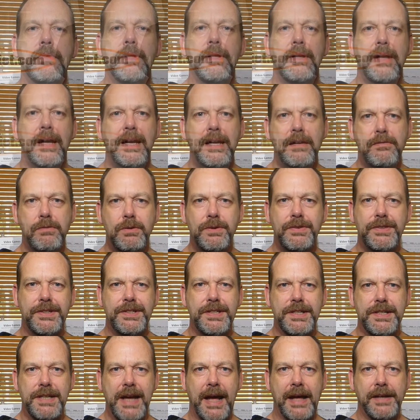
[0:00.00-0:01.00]
Hey everyone, this
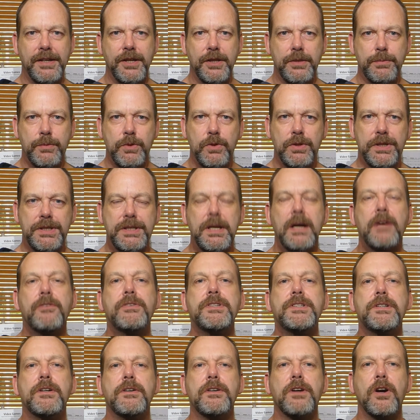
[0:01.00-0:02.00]
is Andy at
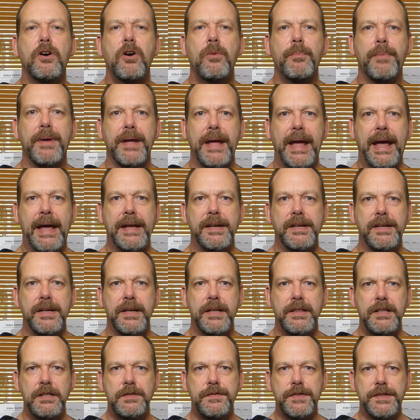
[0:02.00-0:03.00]
theguitarist.com, and in
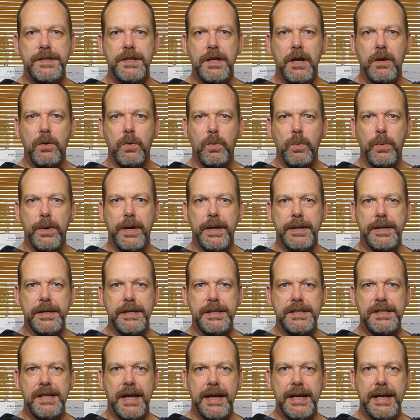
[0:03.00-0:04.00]
this video we are going to
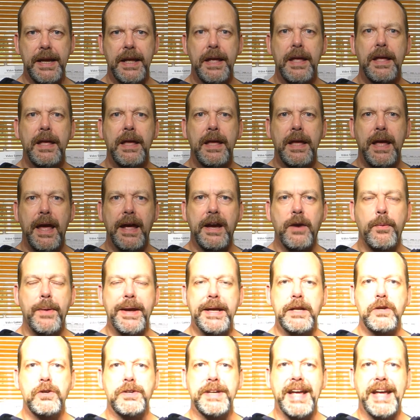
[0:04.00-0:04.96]
take a quick look